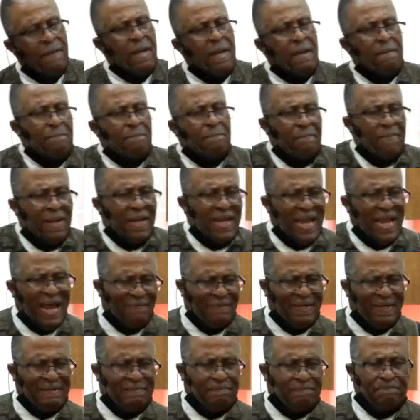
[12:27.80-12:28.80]

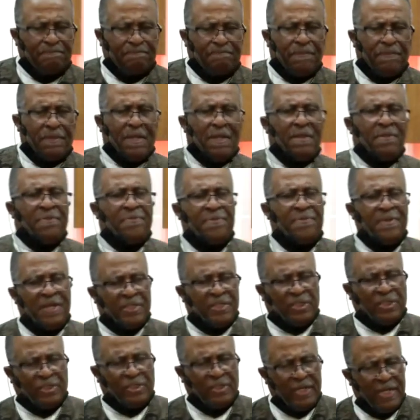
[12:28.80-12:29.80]
Beloved,
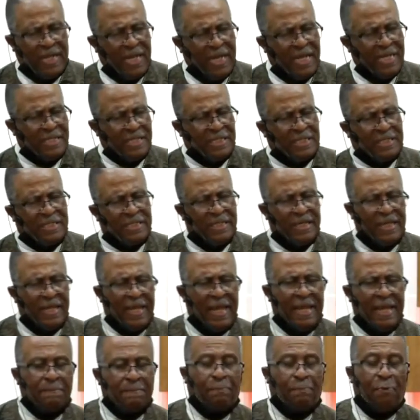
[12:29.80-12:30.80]
this is
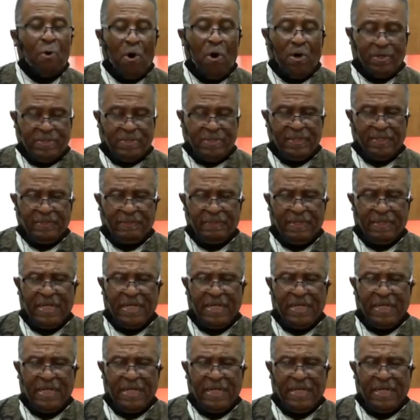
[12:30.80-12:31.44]
important. It's